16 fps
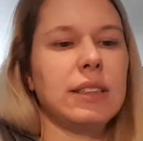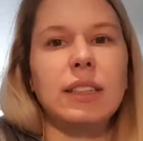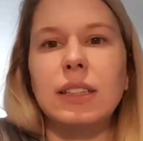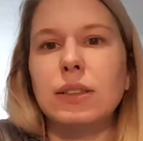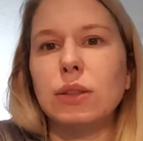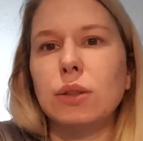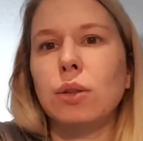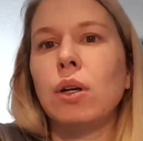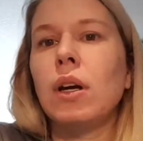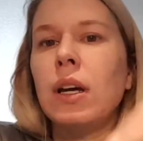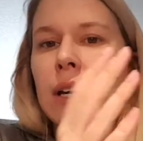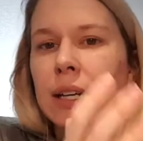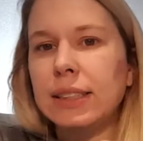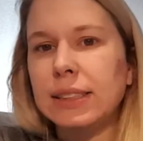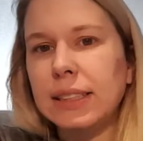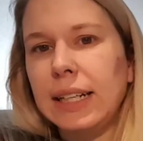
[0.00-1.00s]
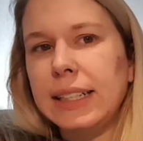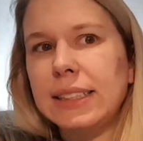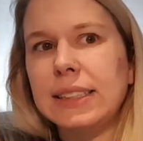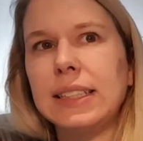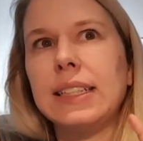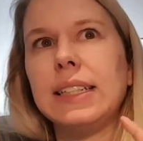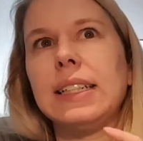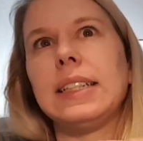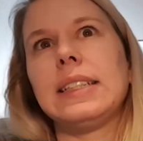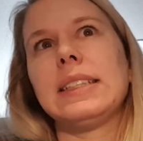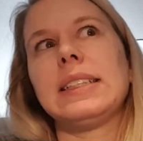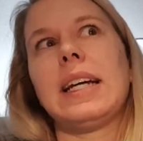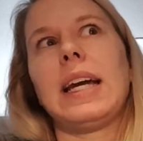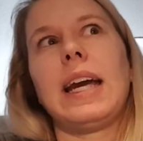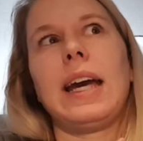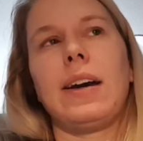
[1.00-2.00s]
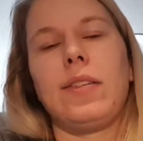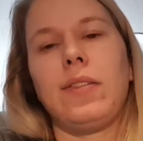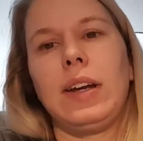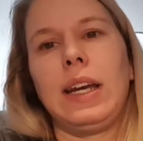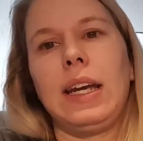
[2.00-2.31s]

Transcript: Because what's nice is I have